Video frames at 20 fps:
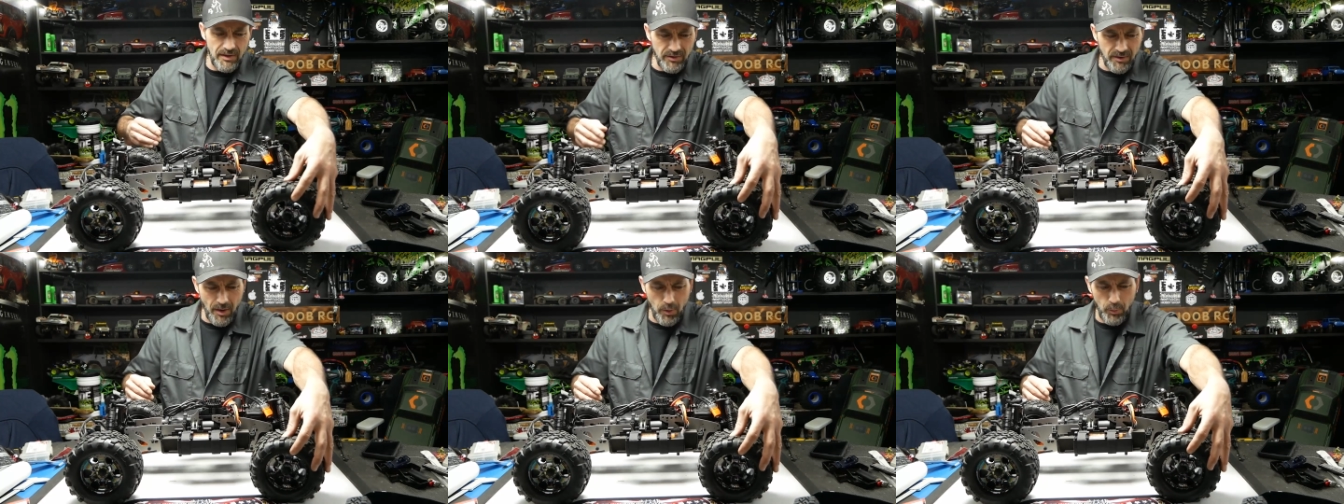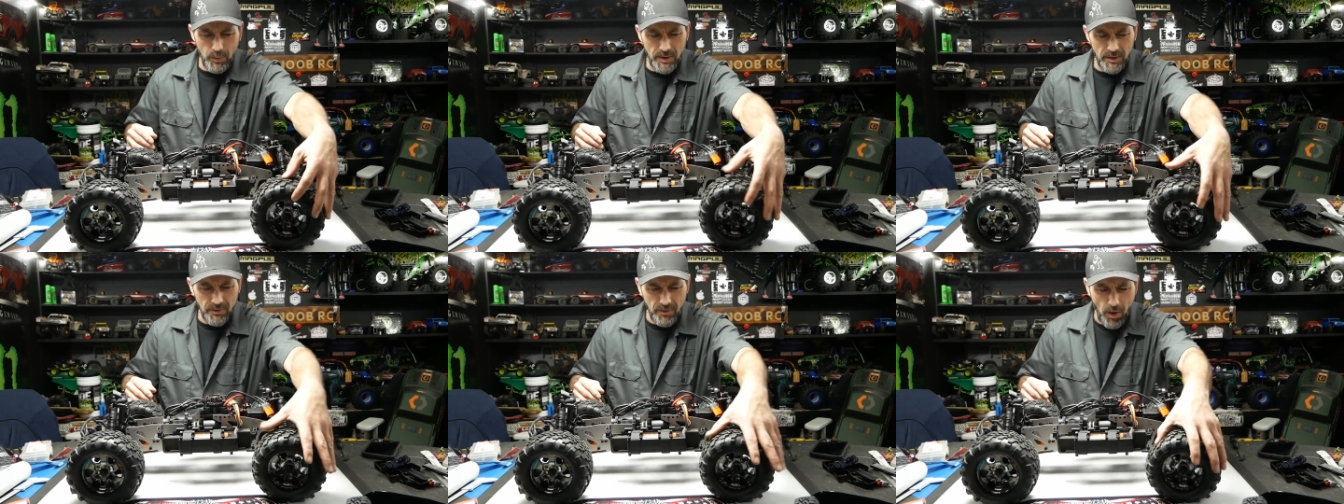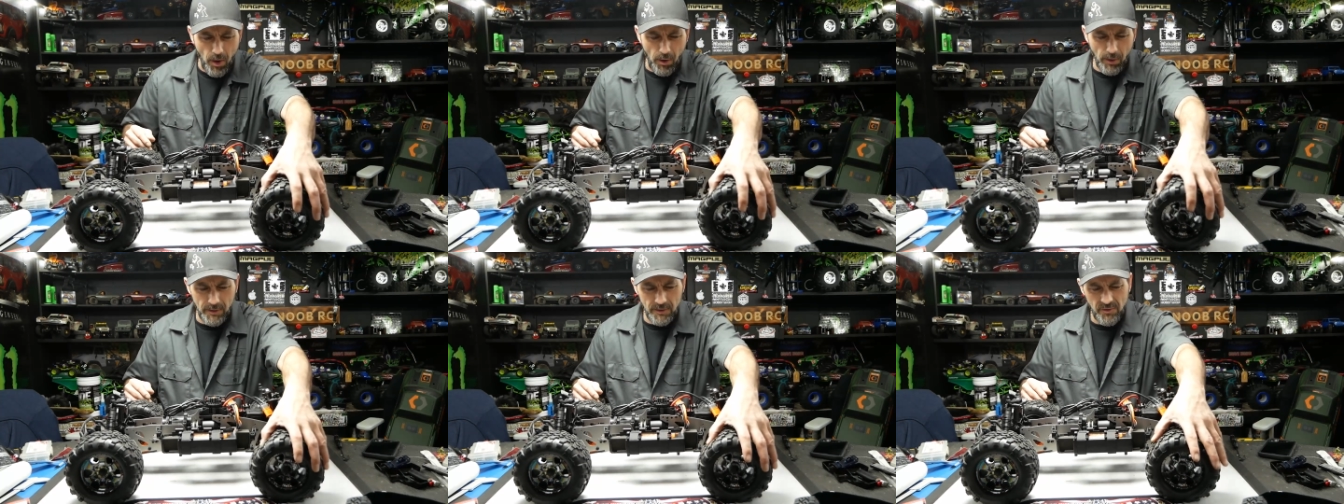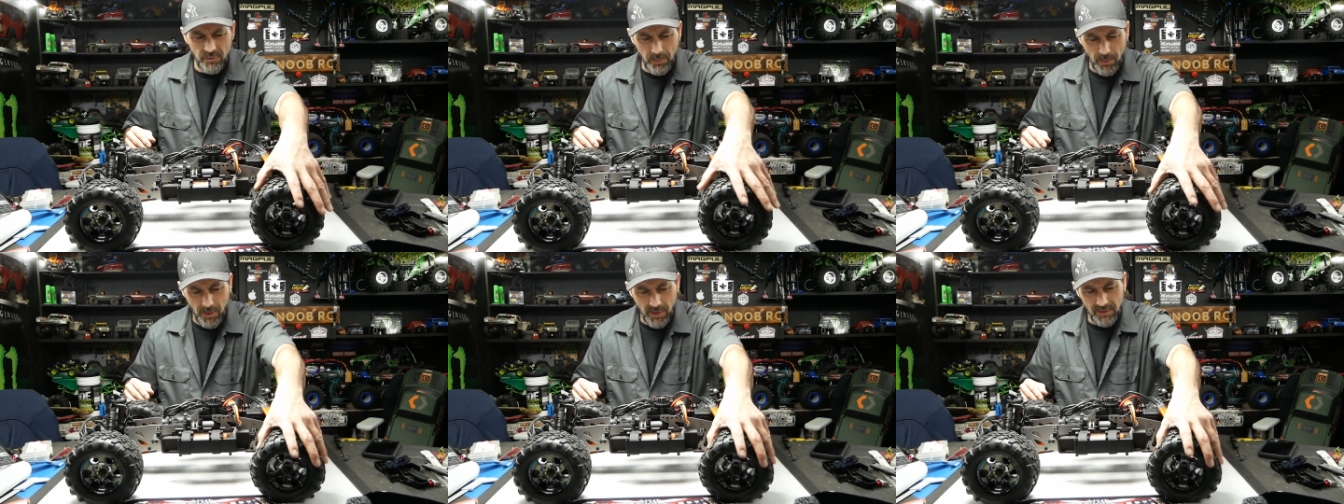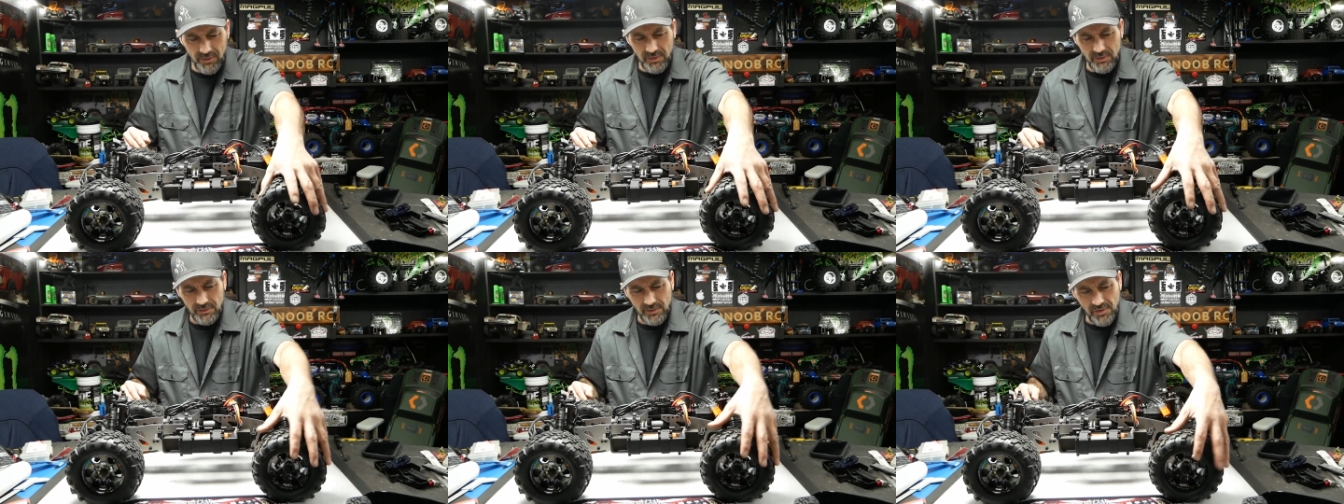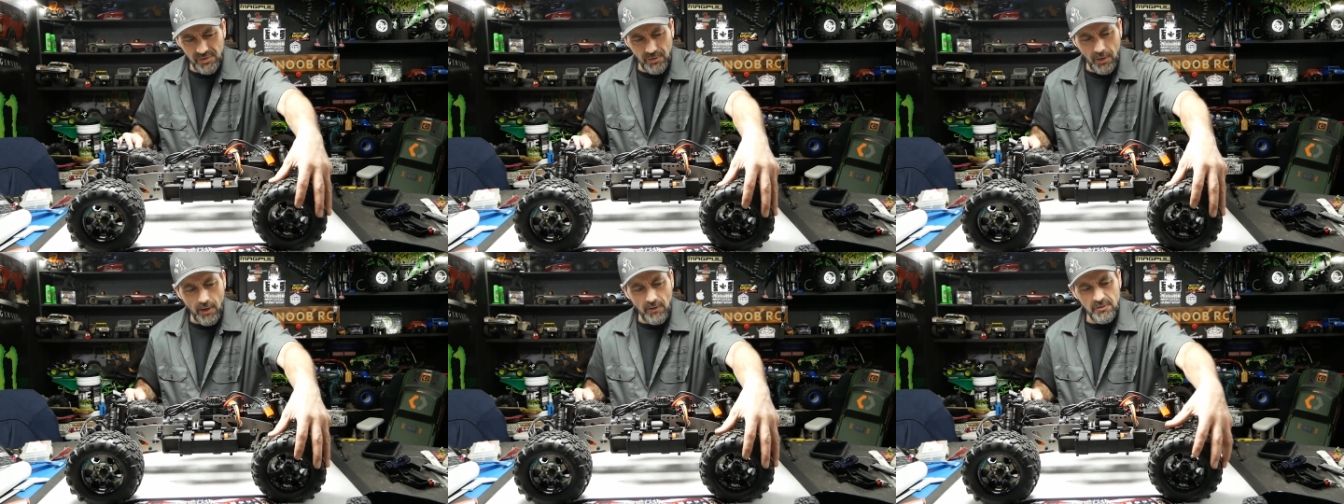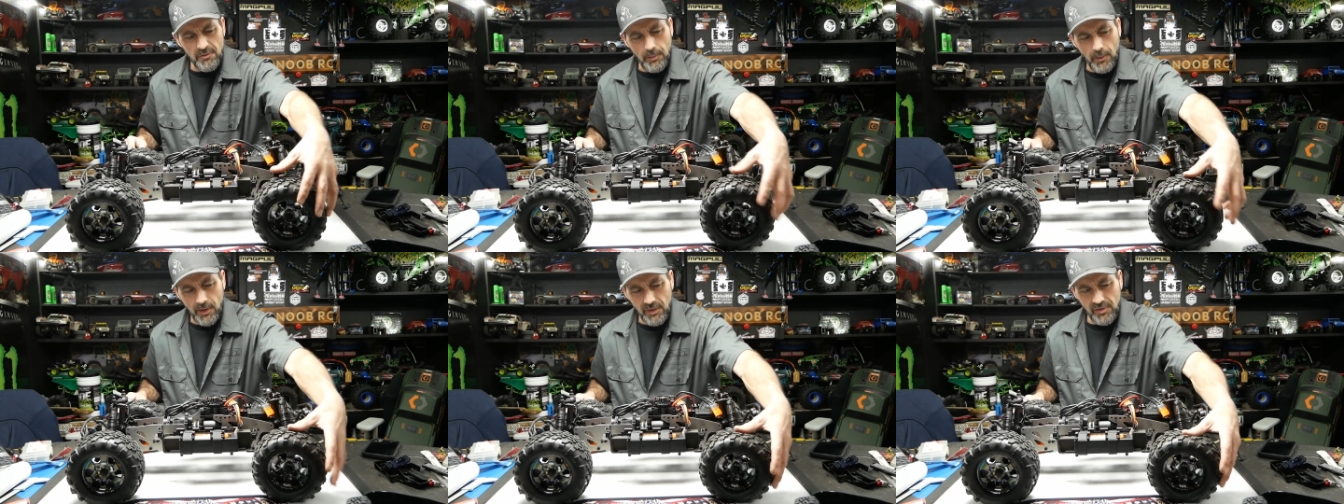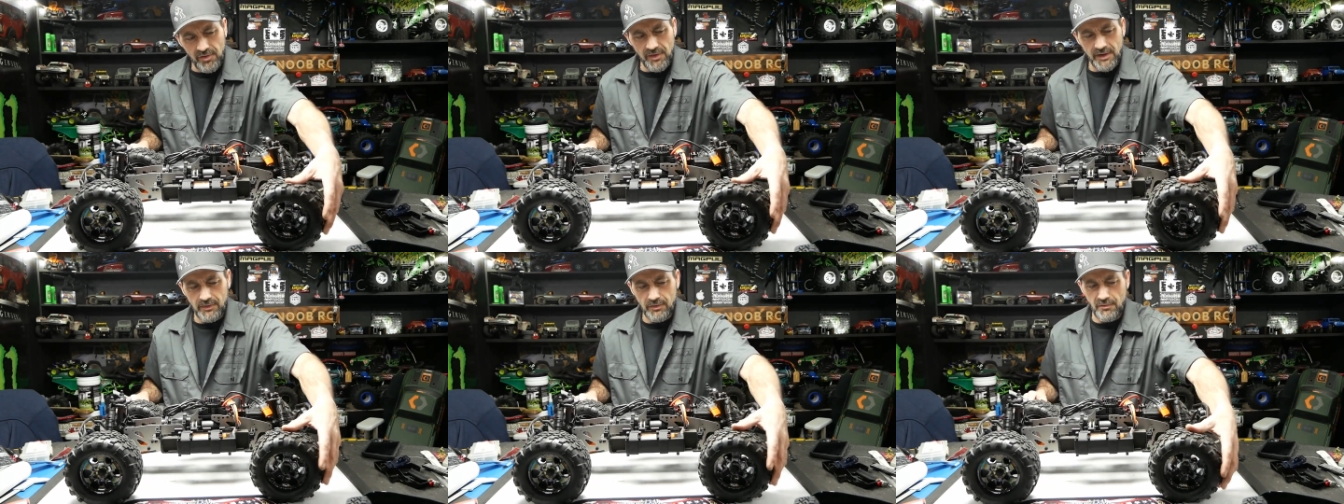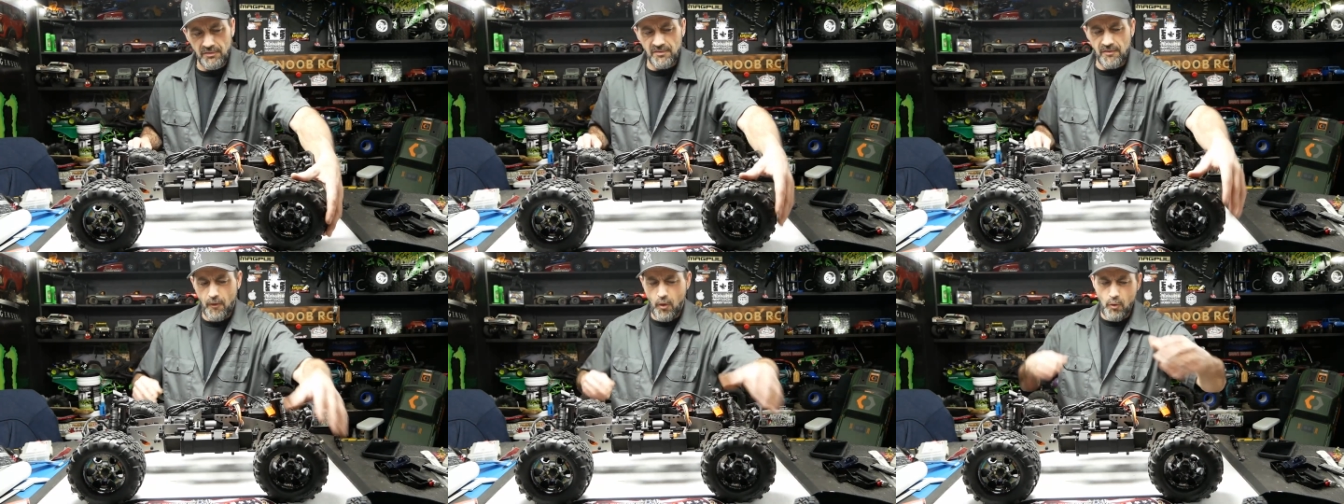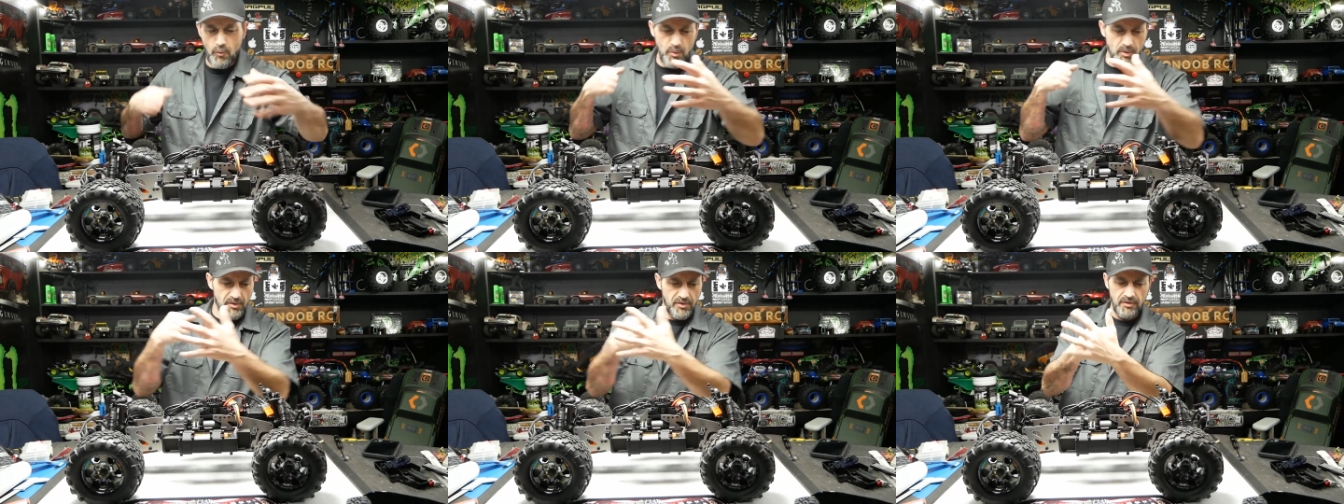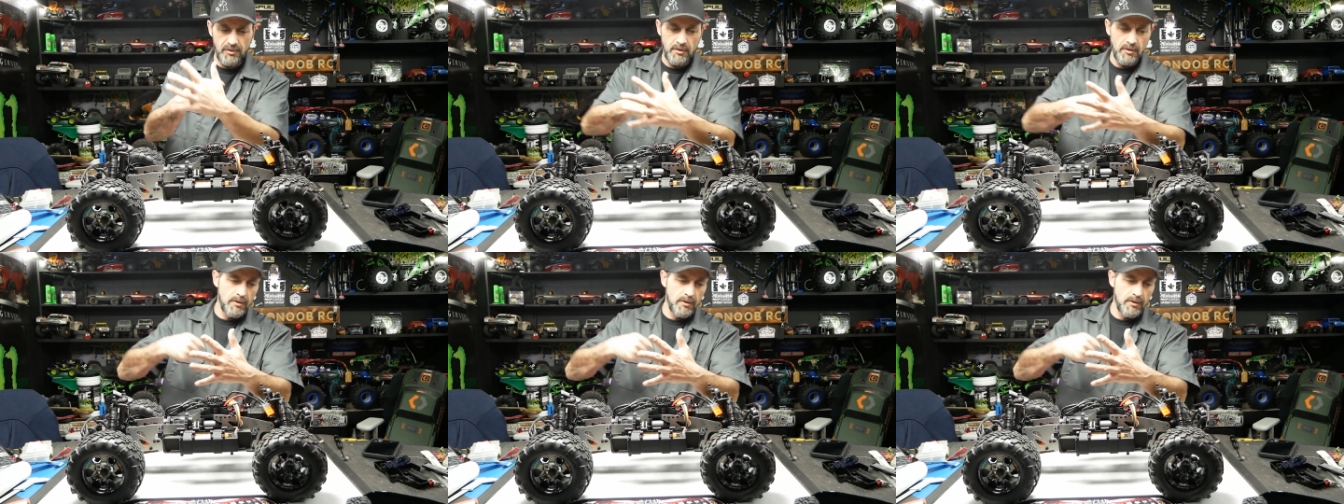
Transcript: they got weird hard spots and soft spots, like the foam was